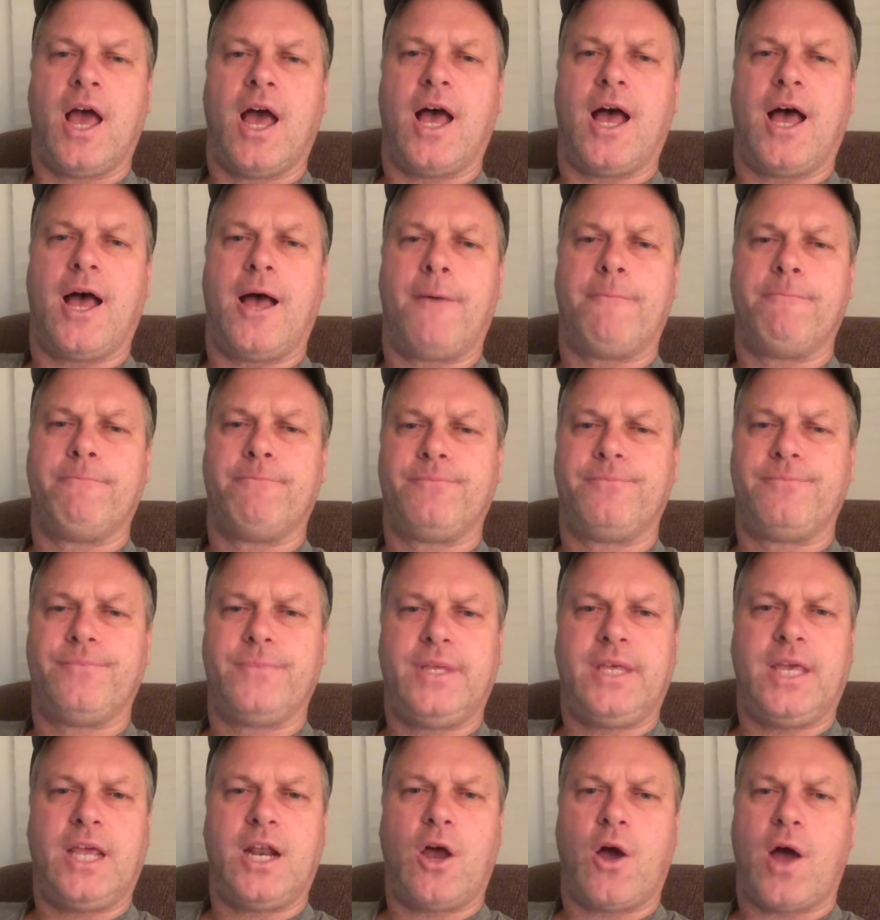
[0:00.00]

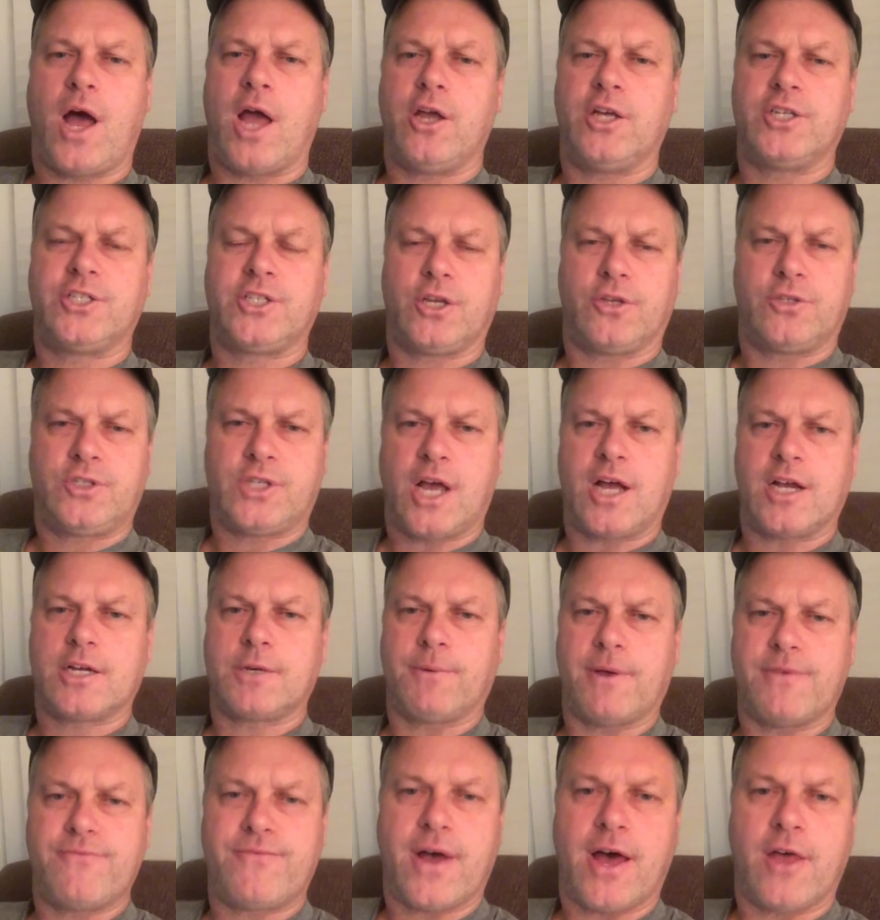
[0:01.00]
I used to talk
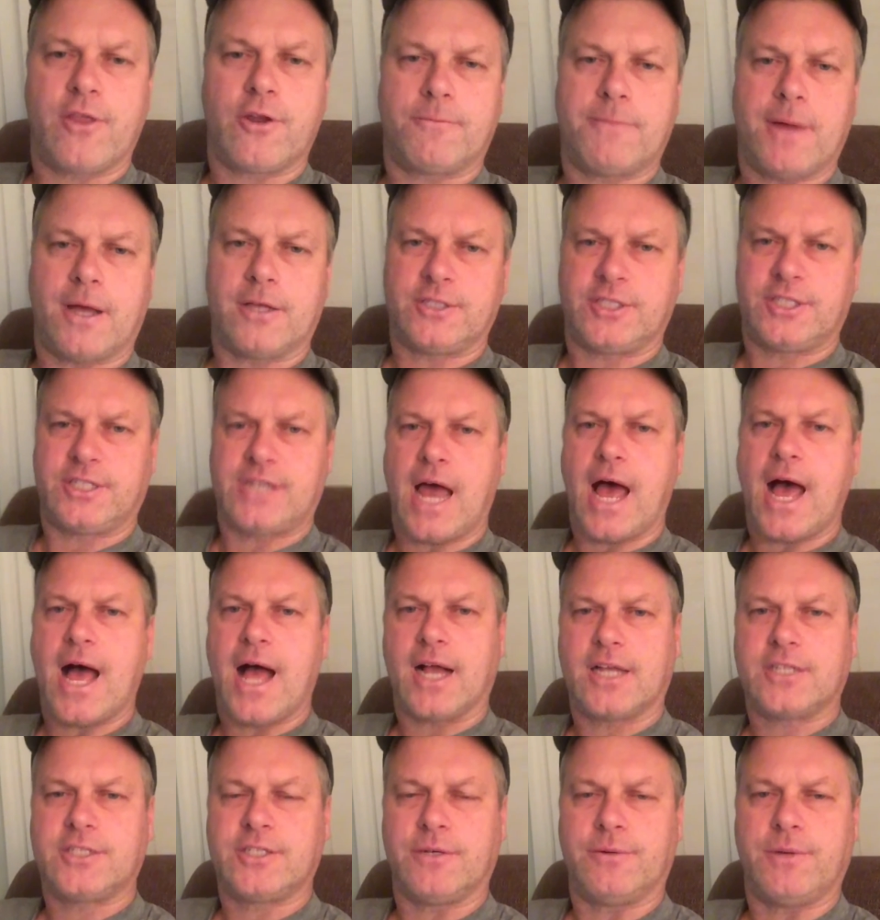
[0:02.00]
to my father about
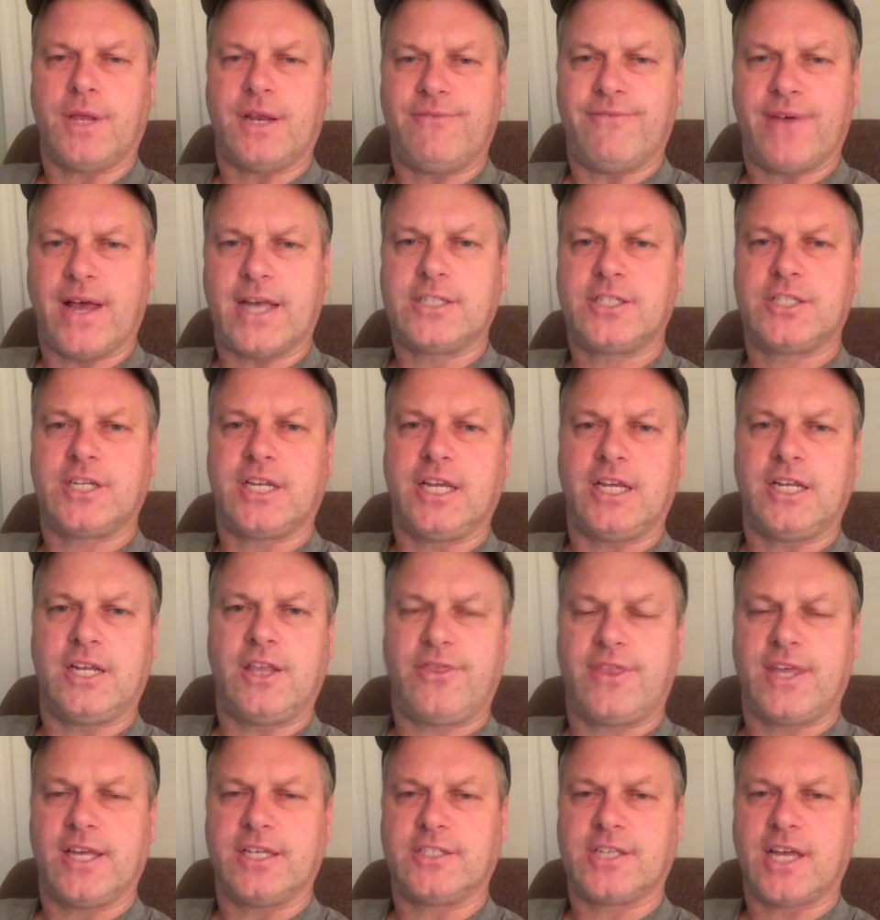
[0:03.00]
stocks and investing
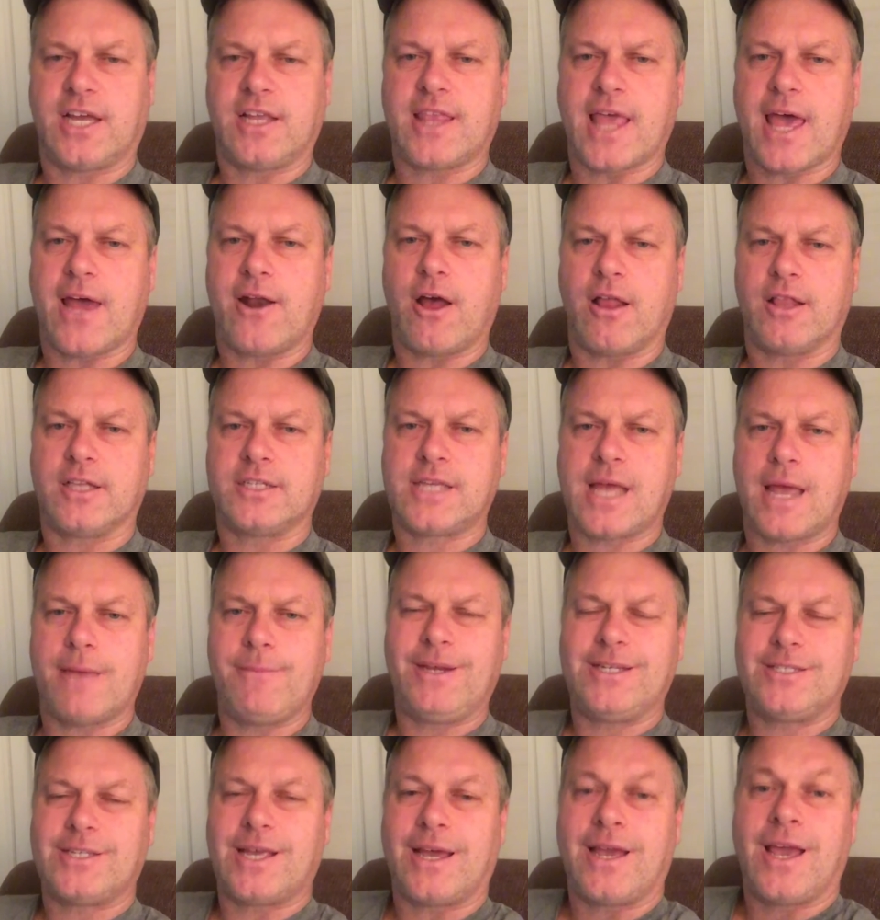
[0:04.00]
and things like that all the time. And
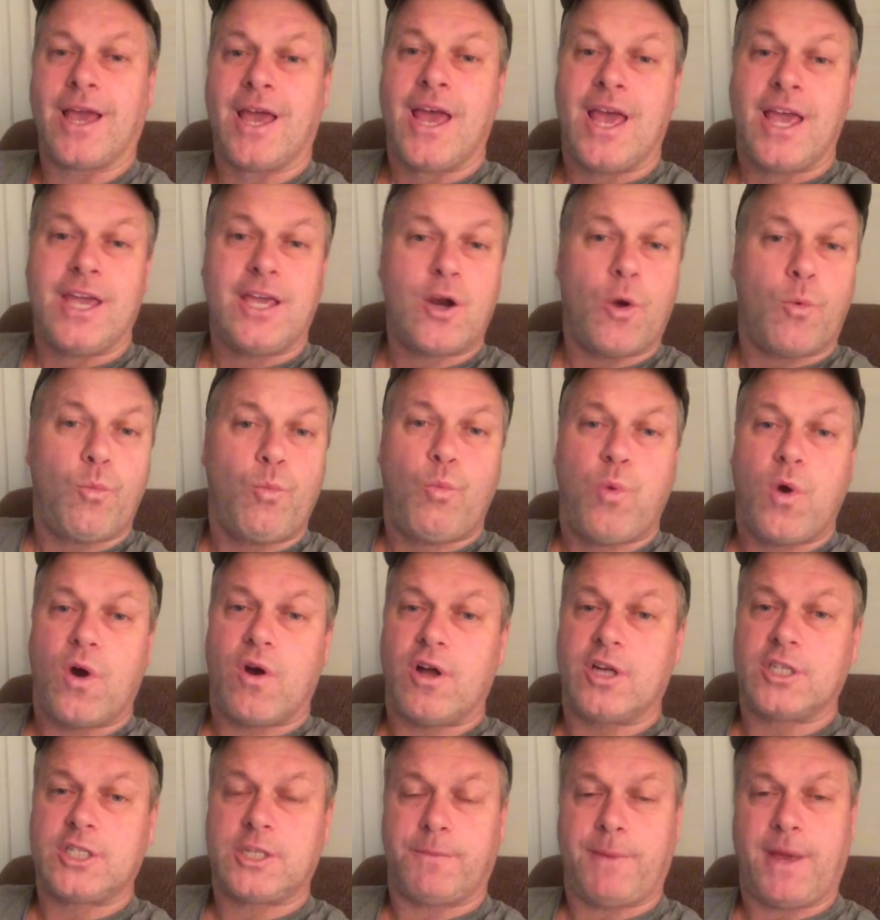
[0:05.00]
he's like, where
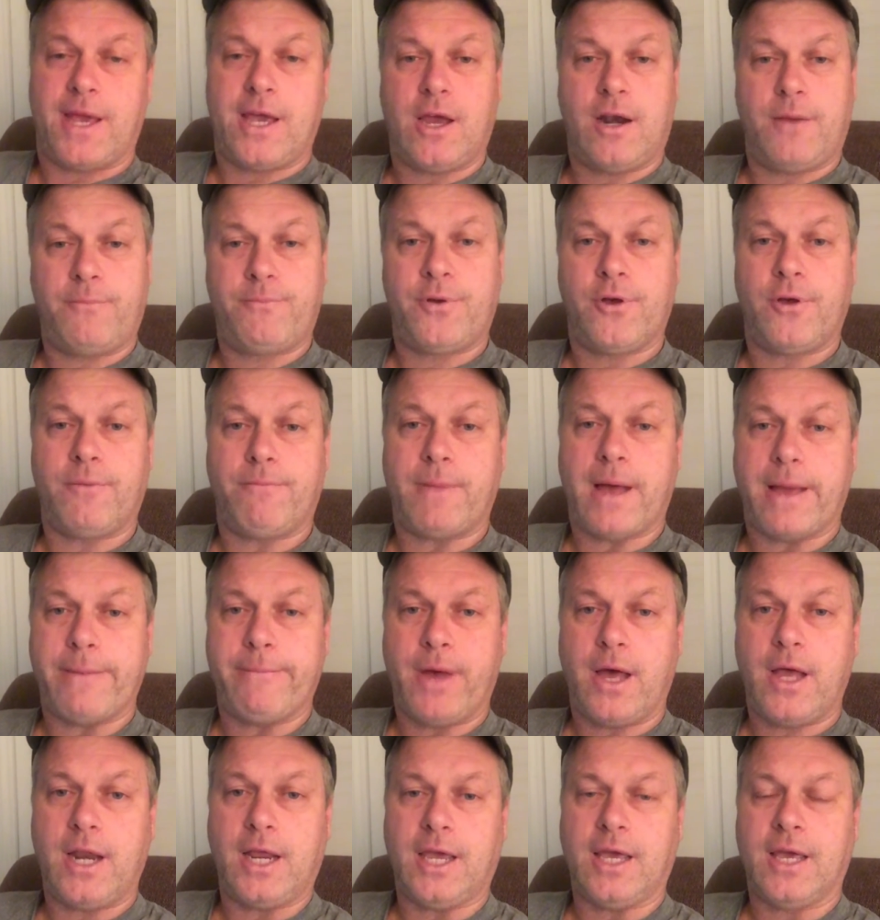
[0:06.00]
else am I going to put my
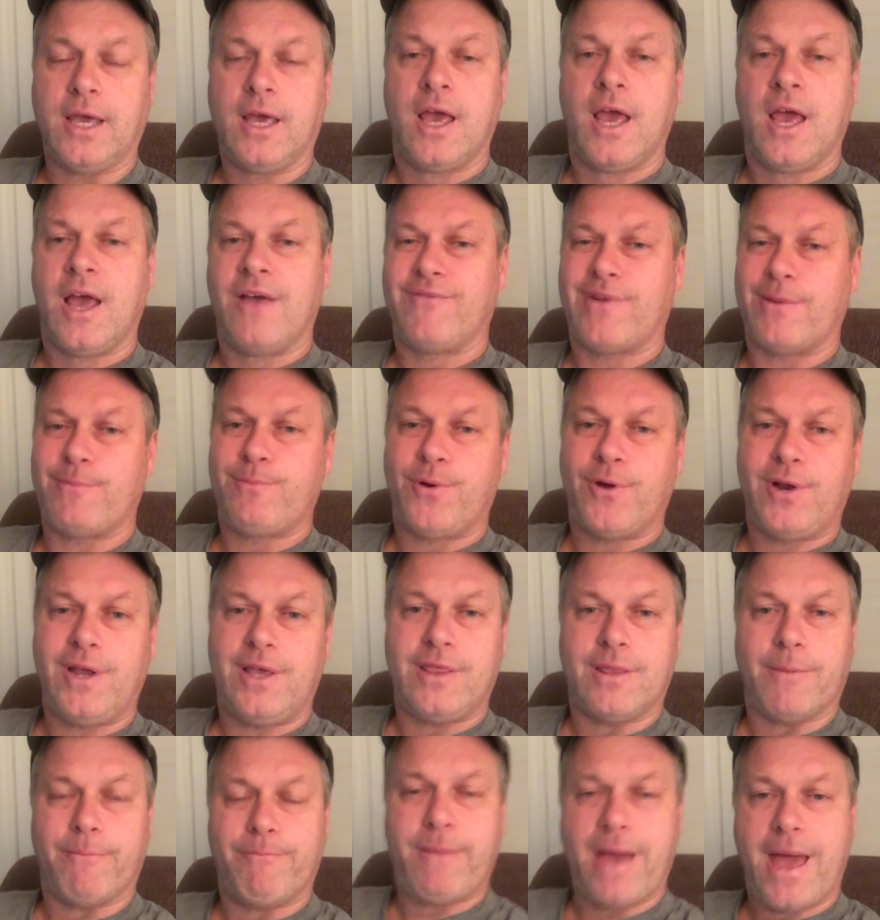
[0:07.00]
money? If I put it
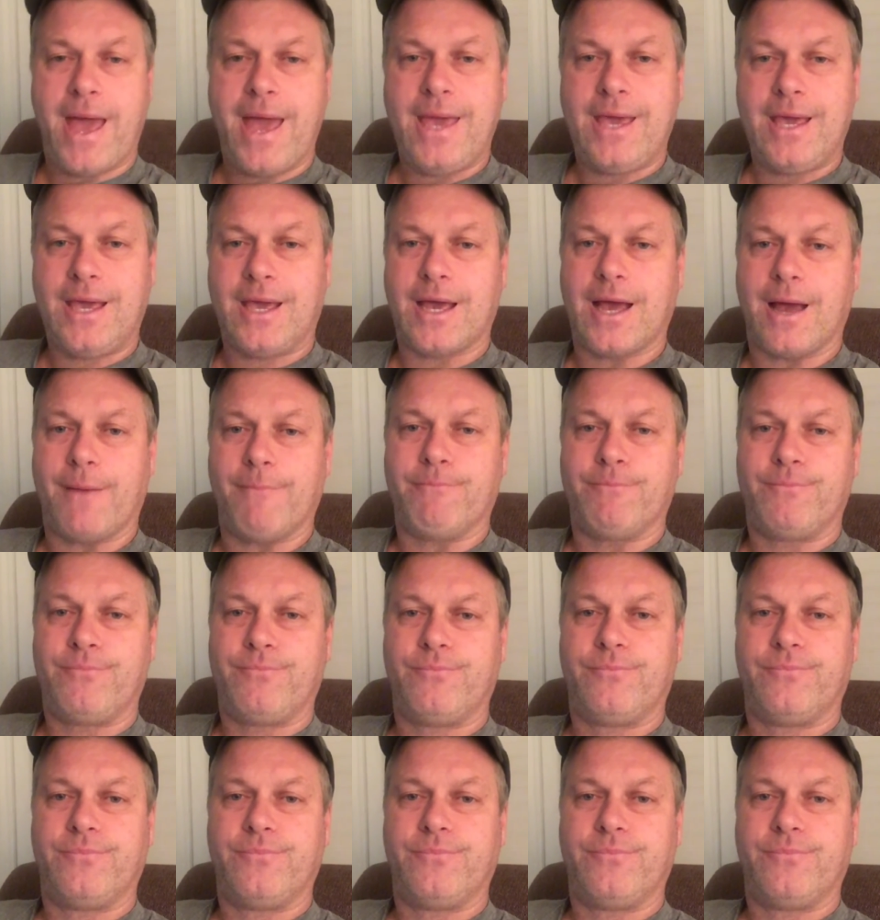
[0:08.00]
in the bank, I'm